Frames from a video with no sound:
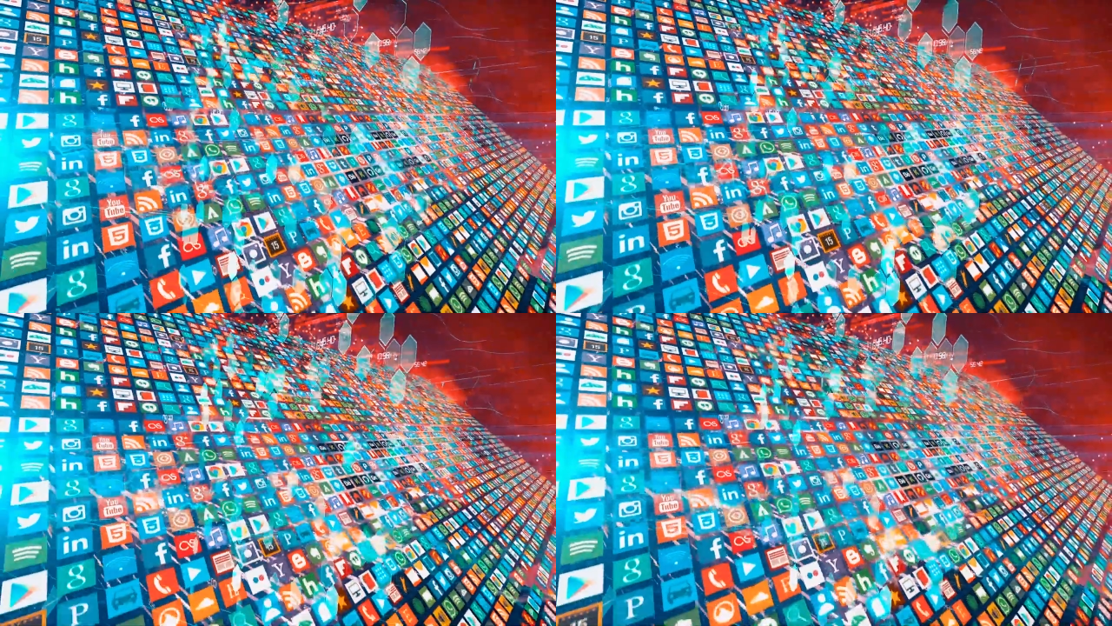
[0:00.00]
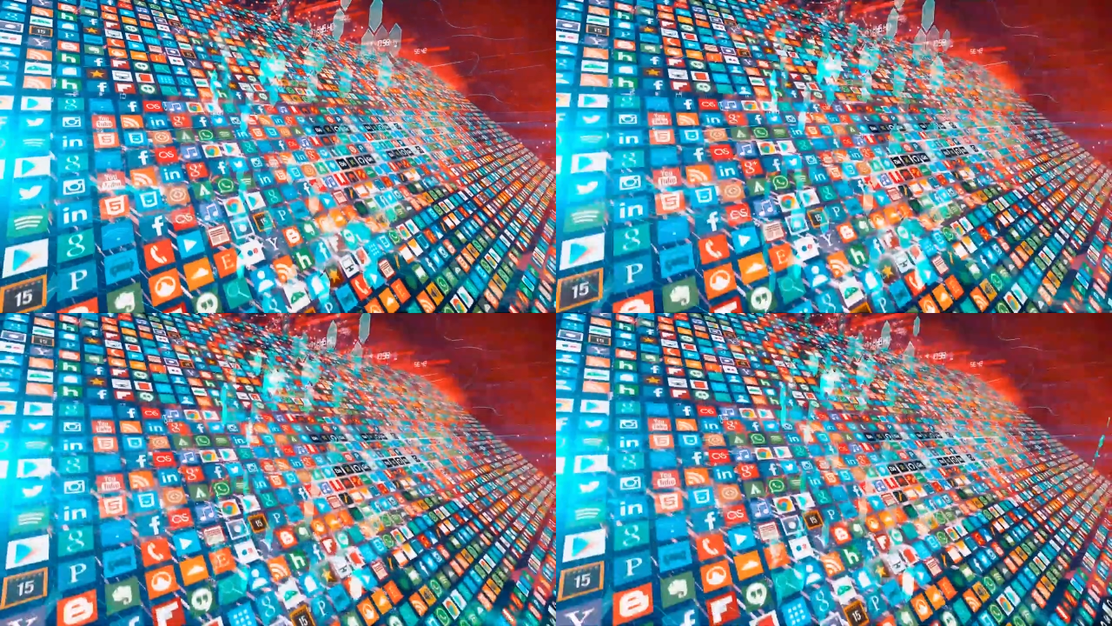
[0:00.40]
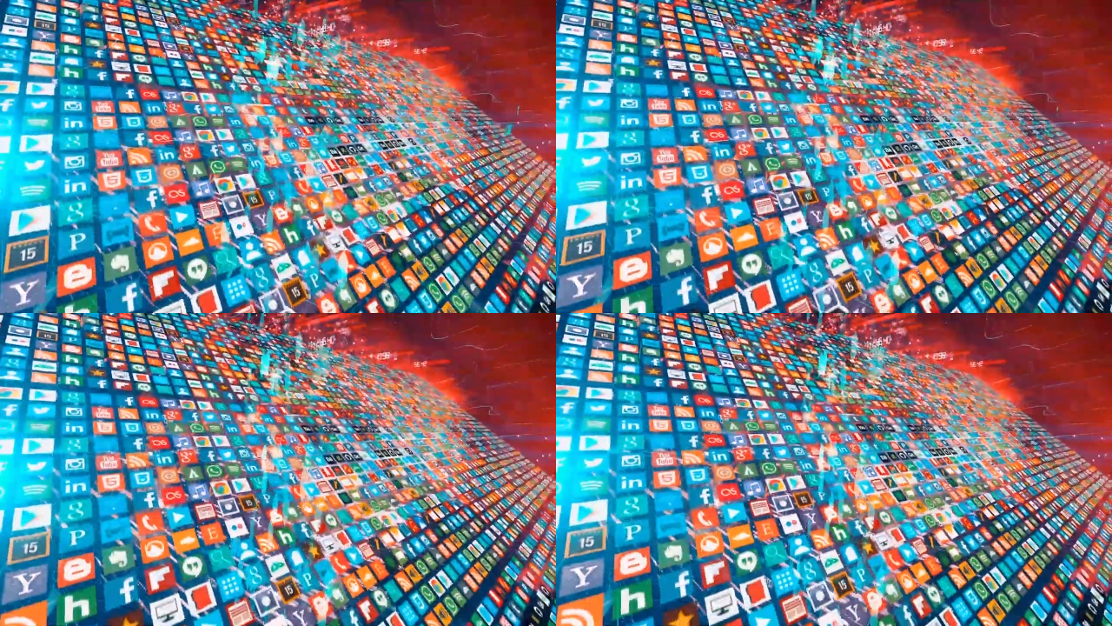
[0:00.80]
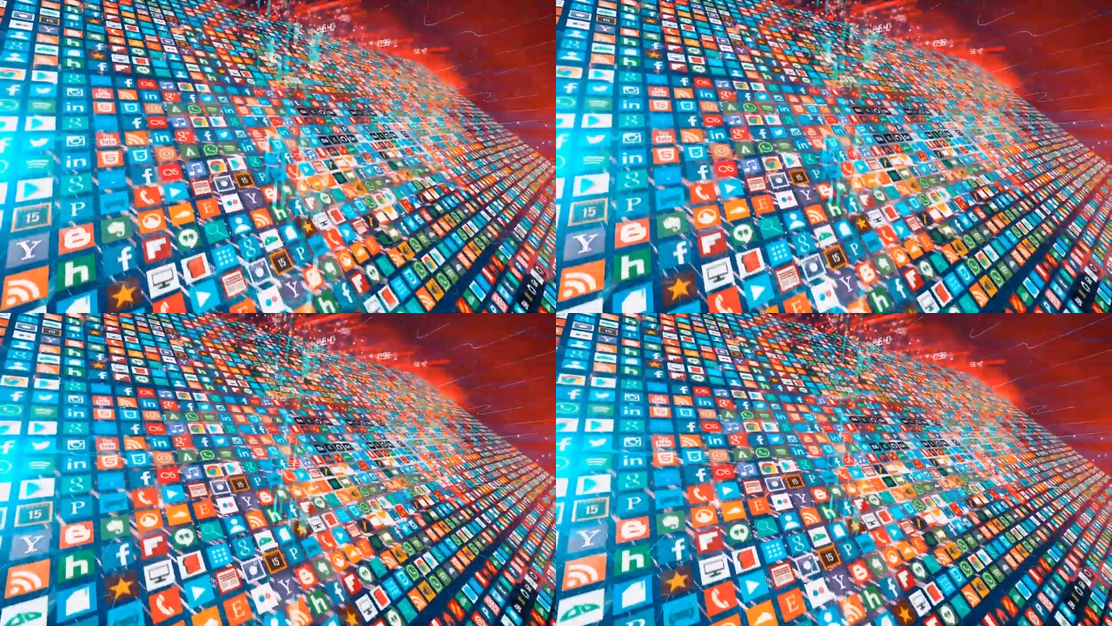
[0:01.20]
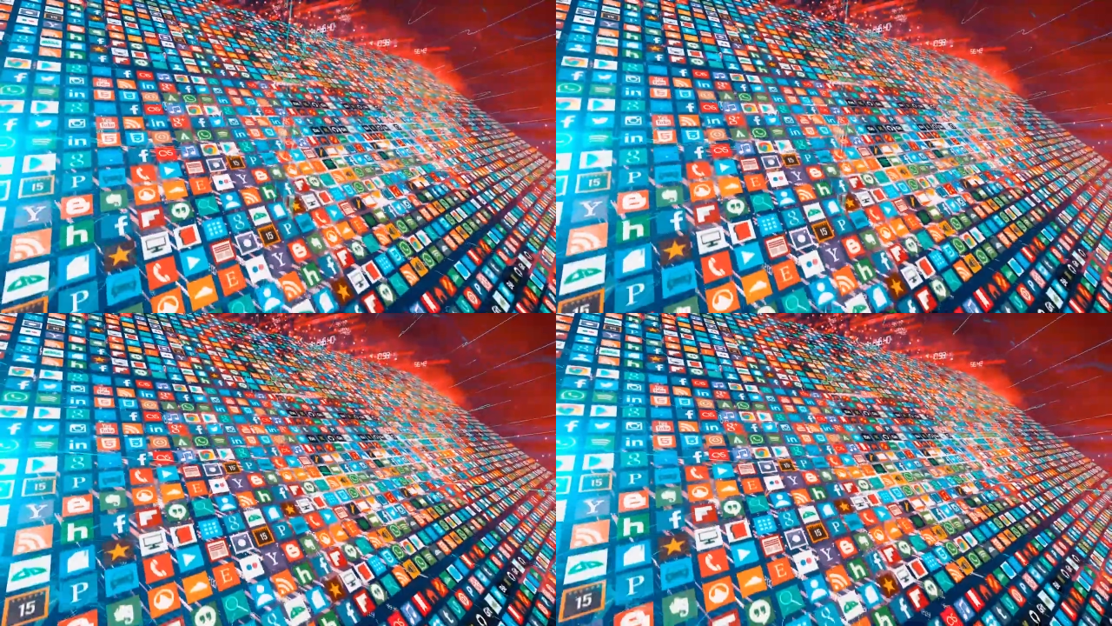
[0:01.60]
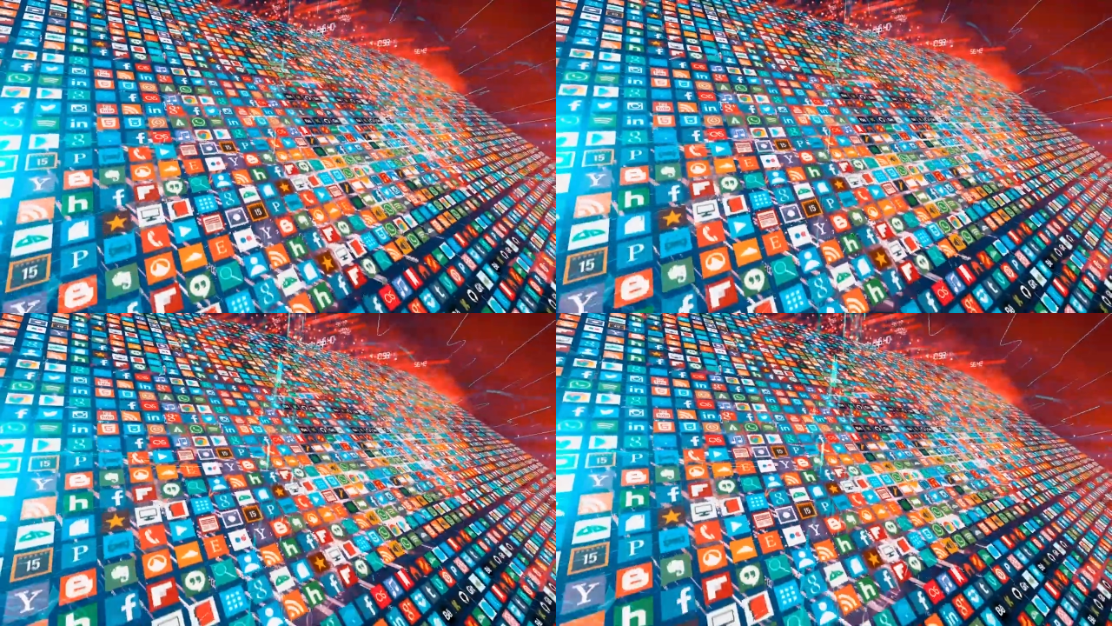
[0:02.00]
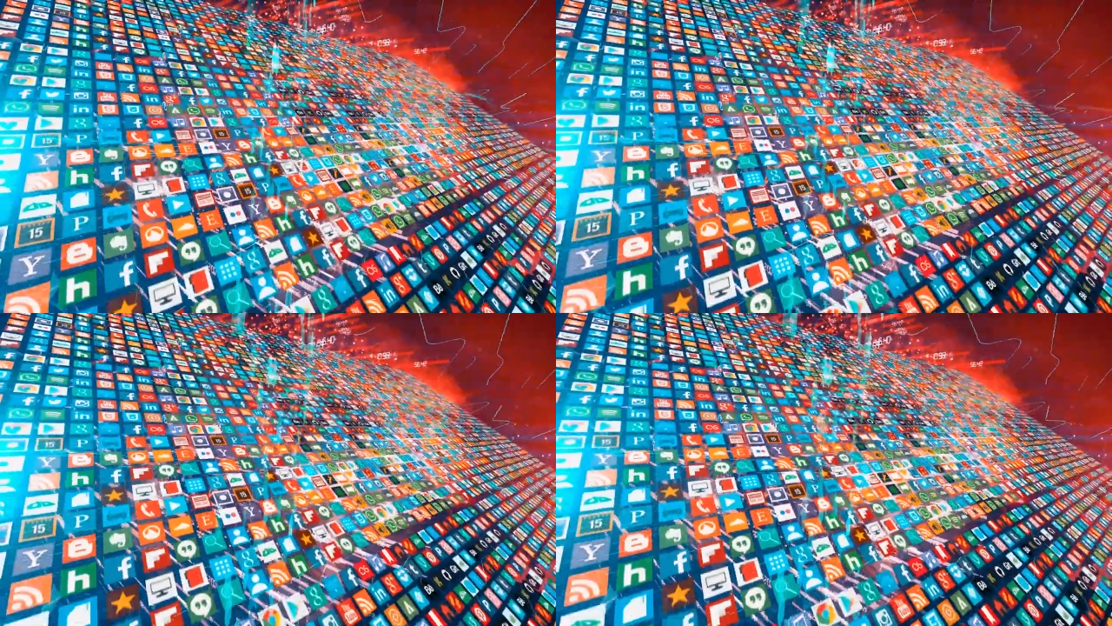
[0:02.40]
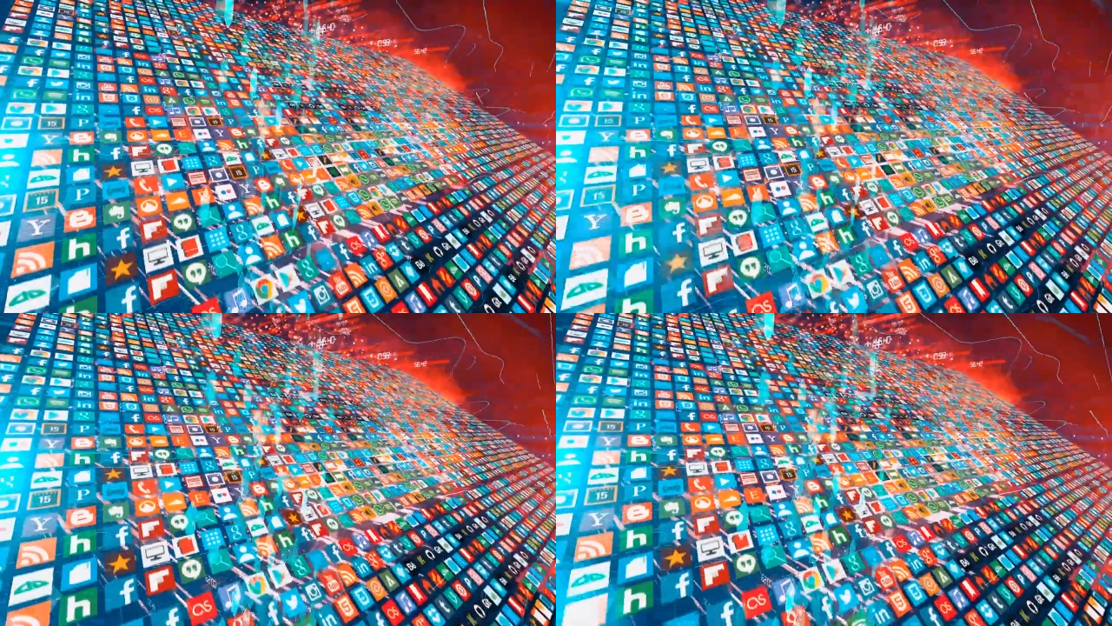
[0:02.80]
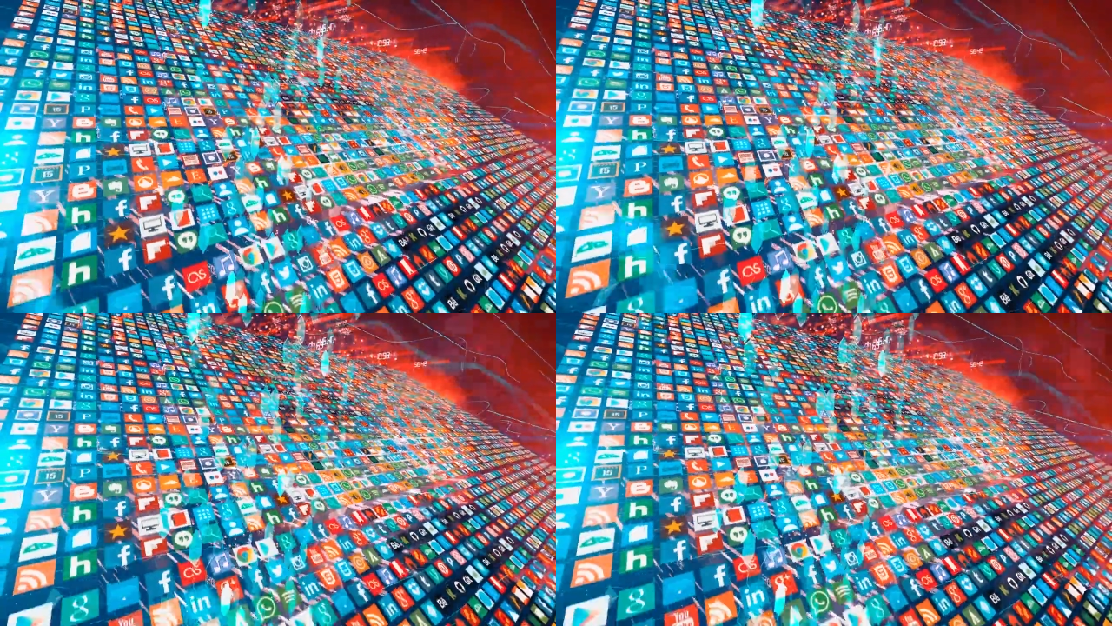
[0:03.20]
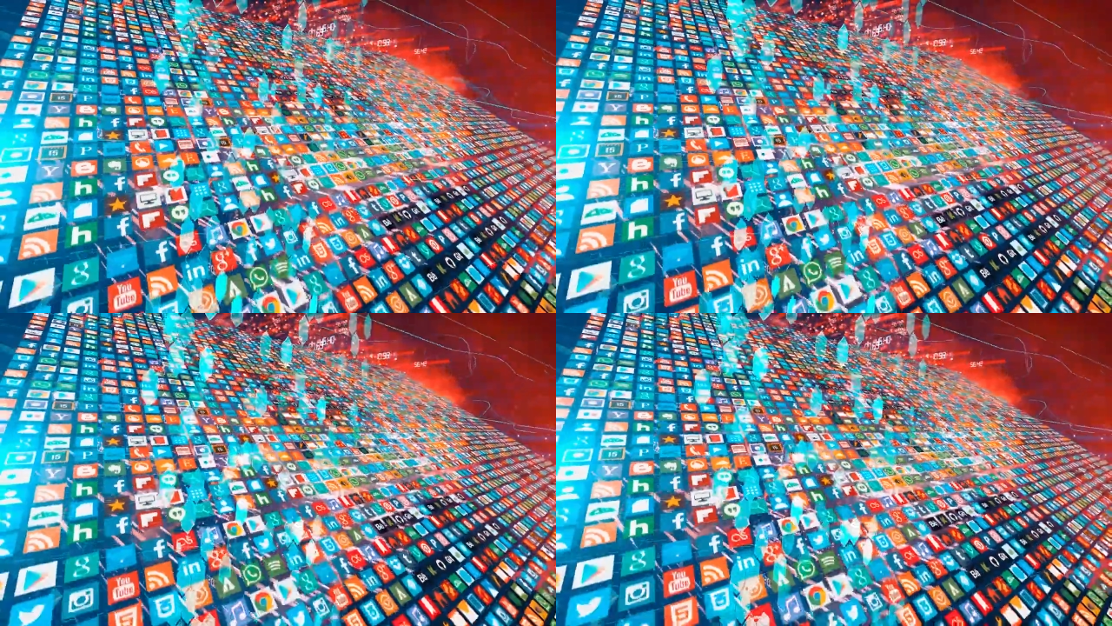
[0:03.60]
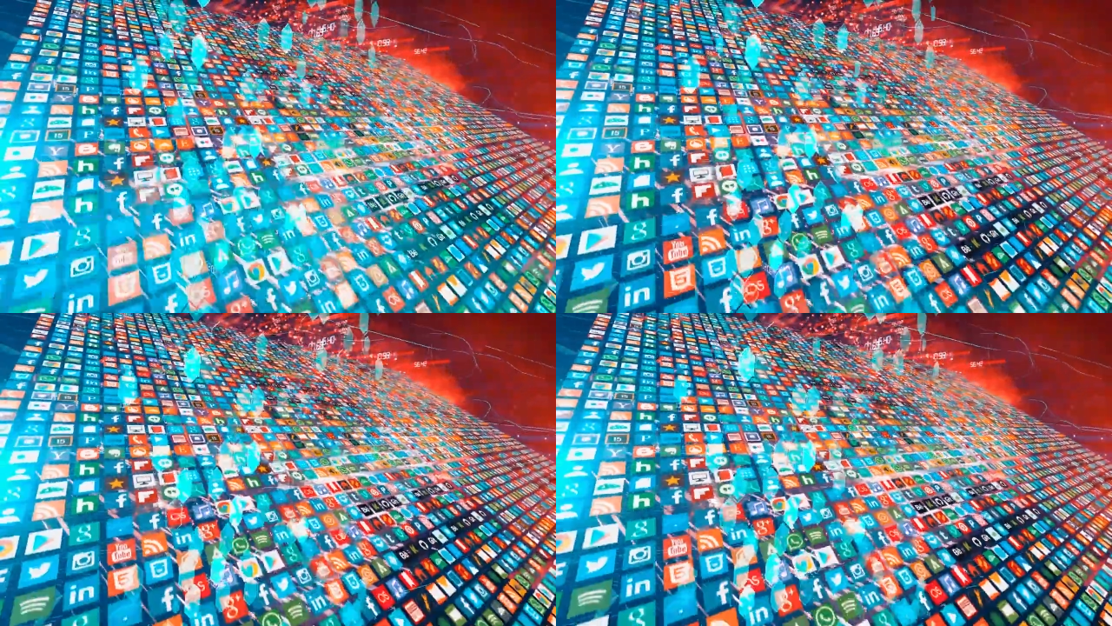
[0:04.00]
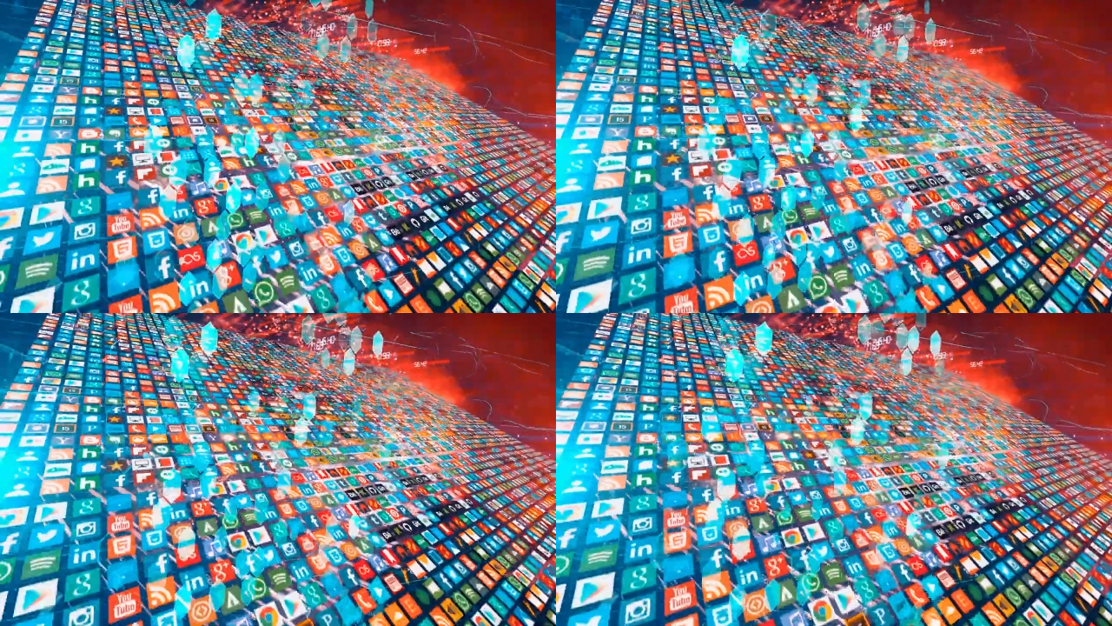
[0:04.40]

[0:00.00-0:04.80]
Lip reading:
No face is visible, so there are no lips to read.